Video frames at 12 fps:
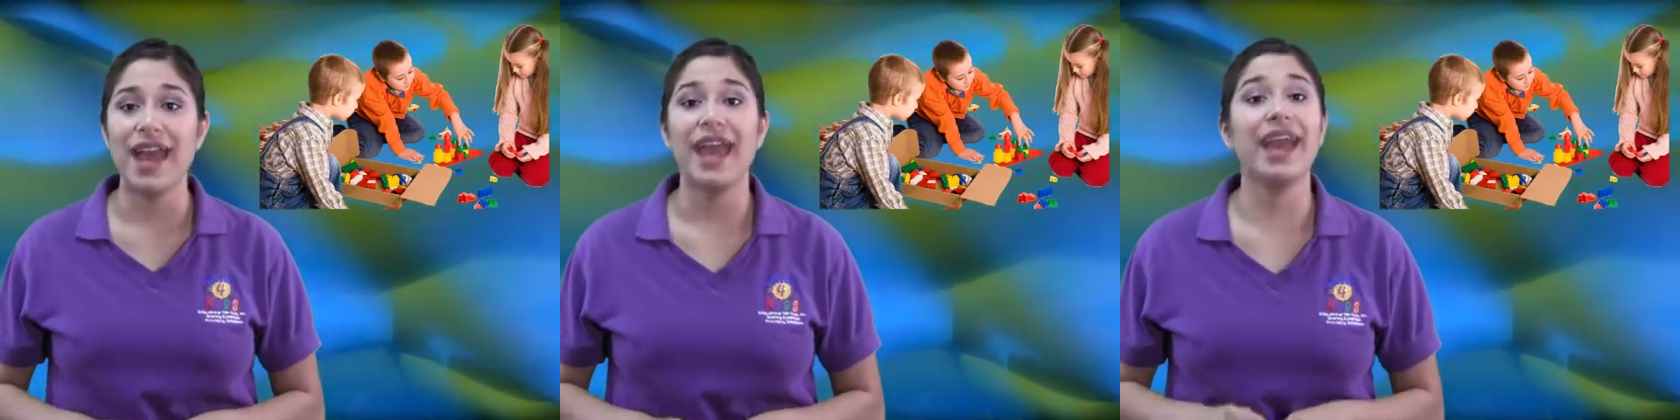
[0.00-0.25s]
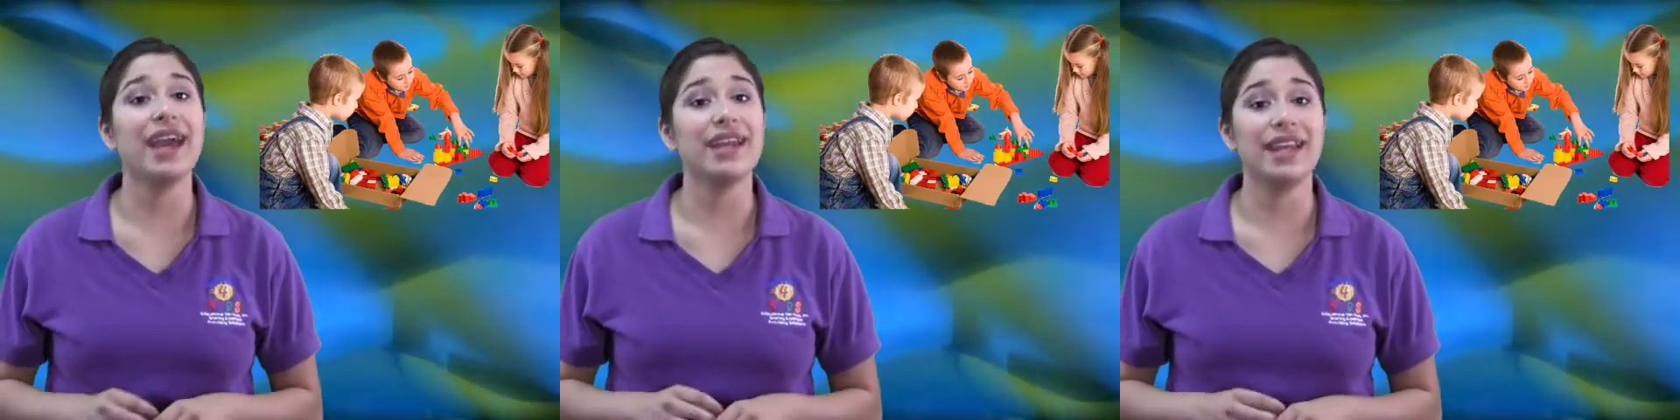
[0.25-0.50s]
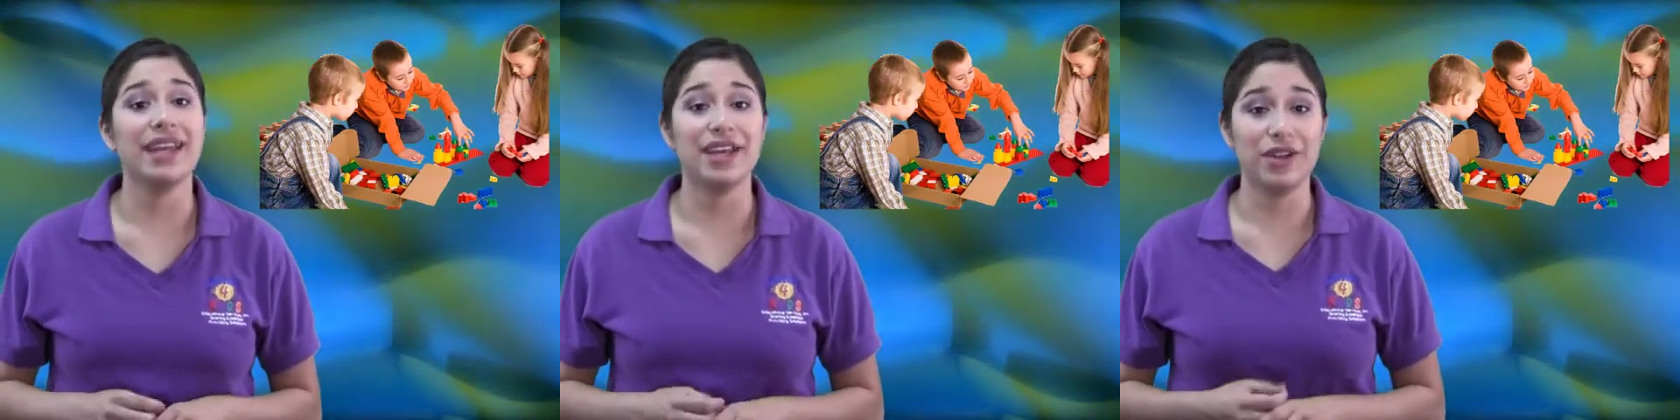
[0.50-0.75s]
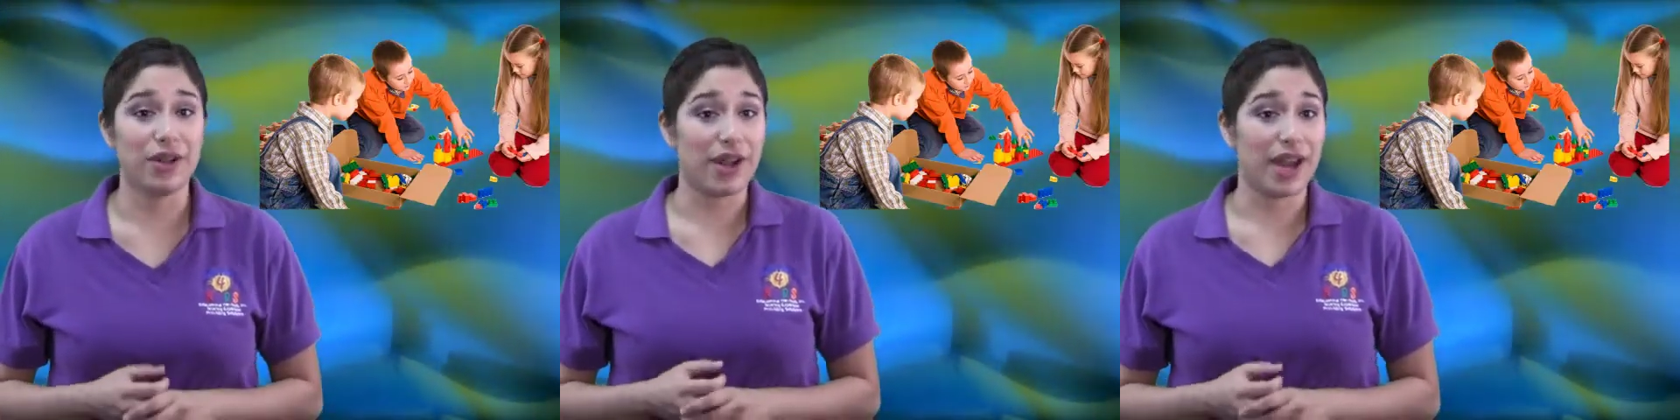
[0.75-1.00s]
and
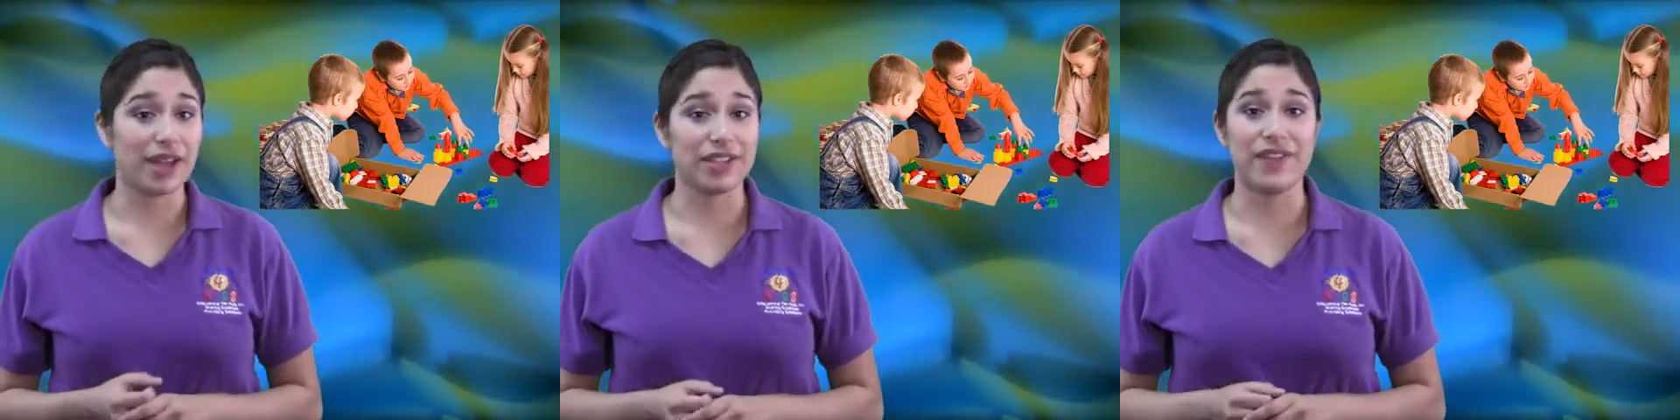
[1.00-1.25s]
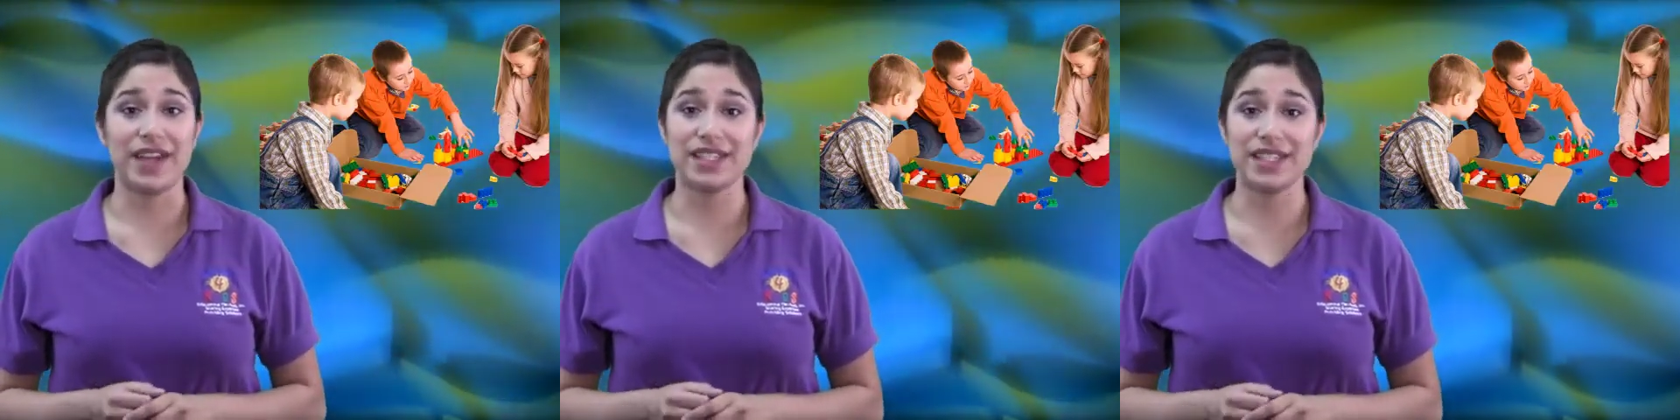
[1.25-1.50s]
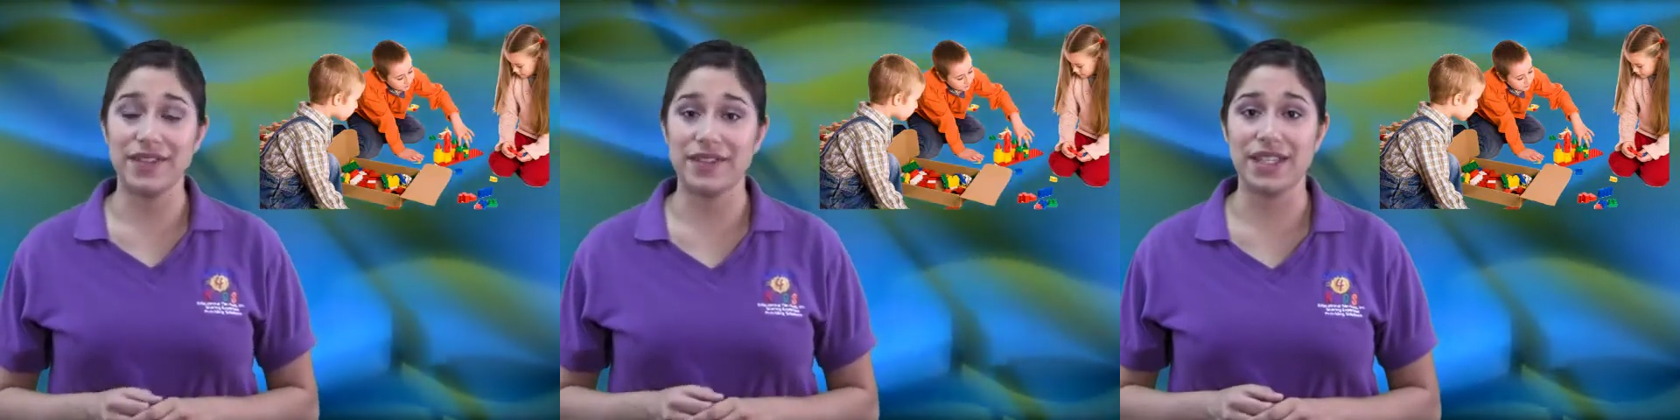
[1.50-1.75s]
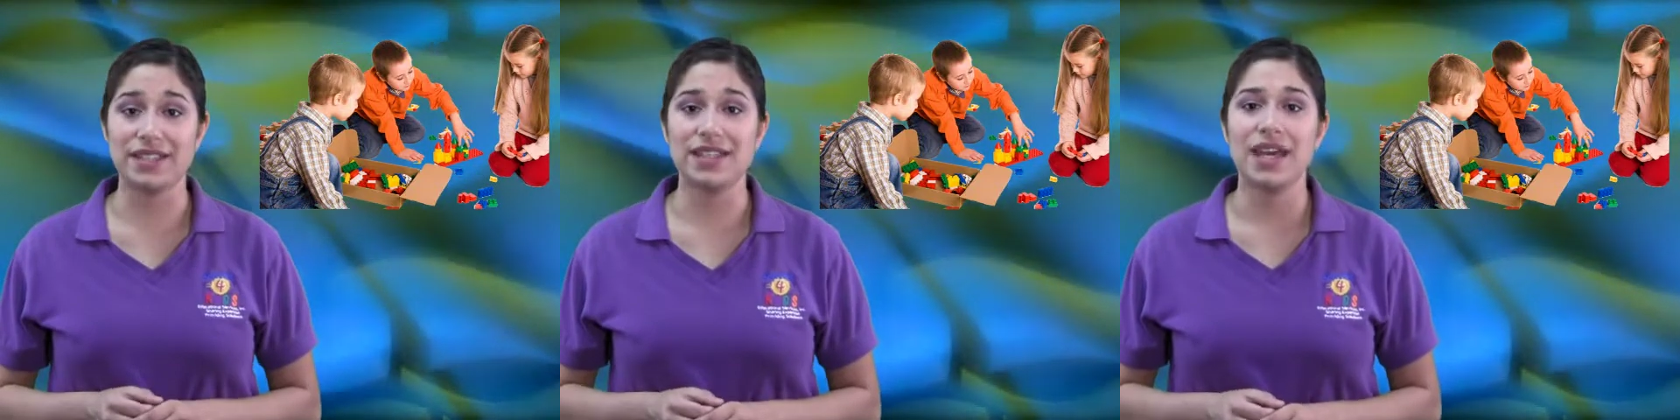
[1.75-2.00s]
interactive
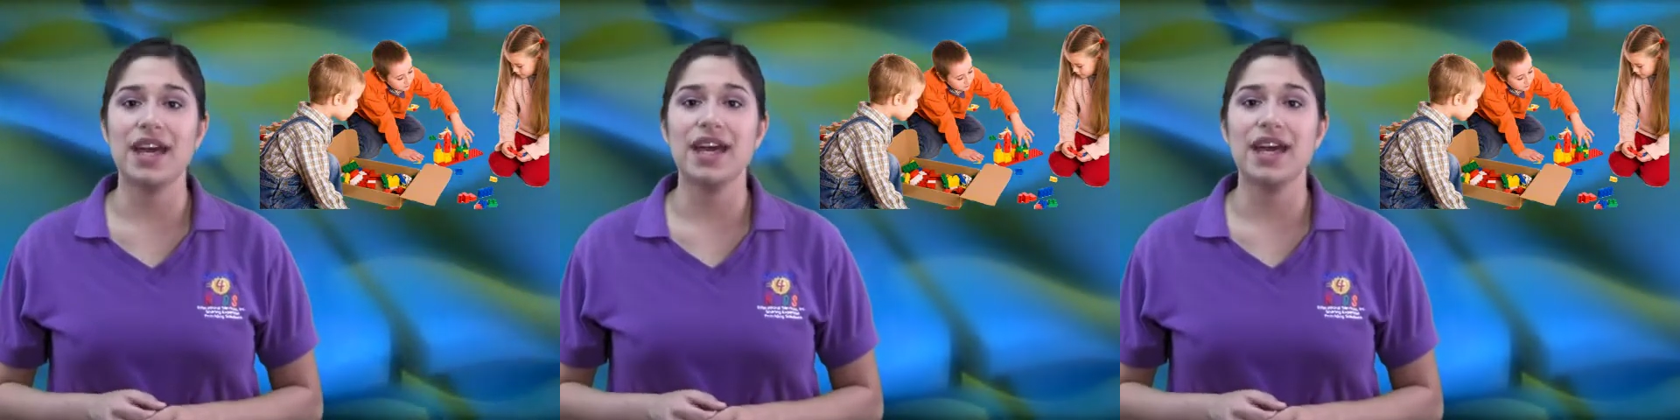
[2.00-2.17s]
activities